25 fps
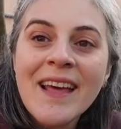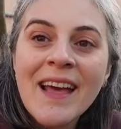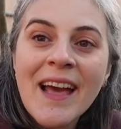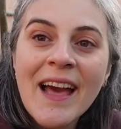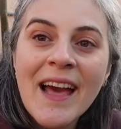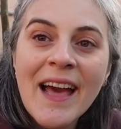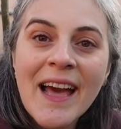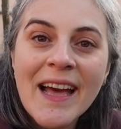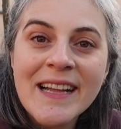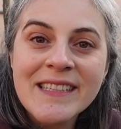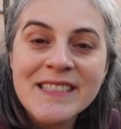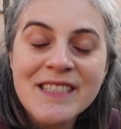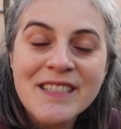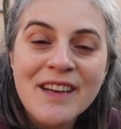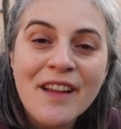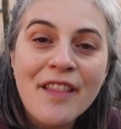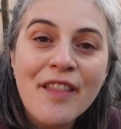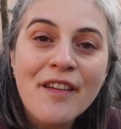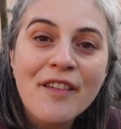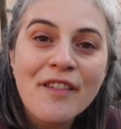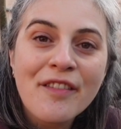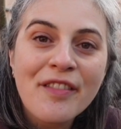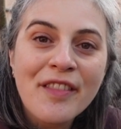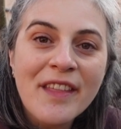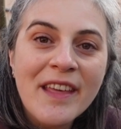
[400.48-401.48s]
And
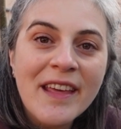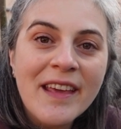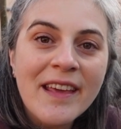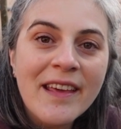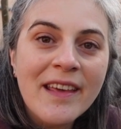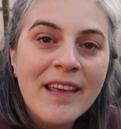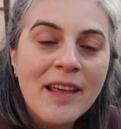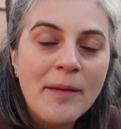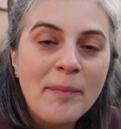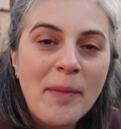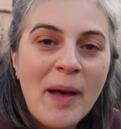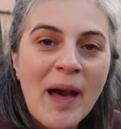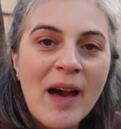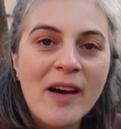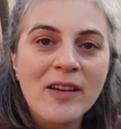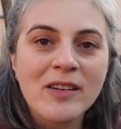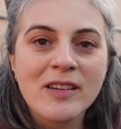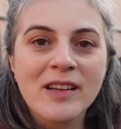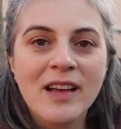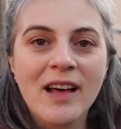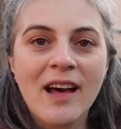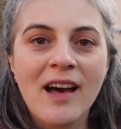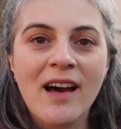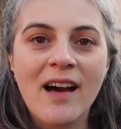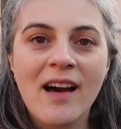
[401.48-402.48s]
another thing about
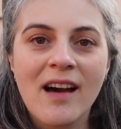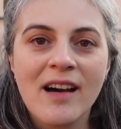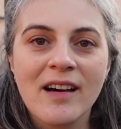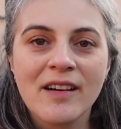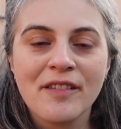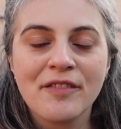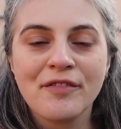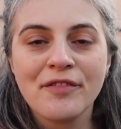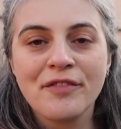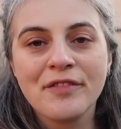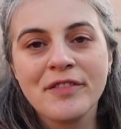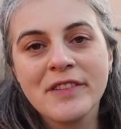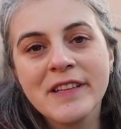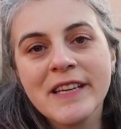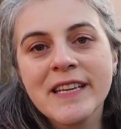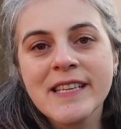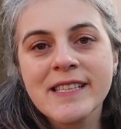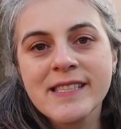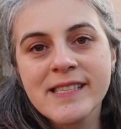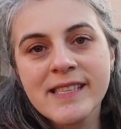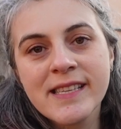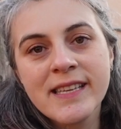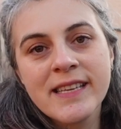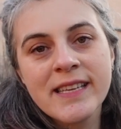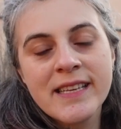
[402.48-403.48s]

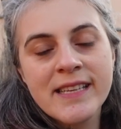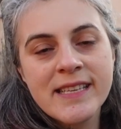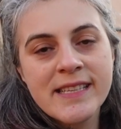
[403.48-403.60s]
fleece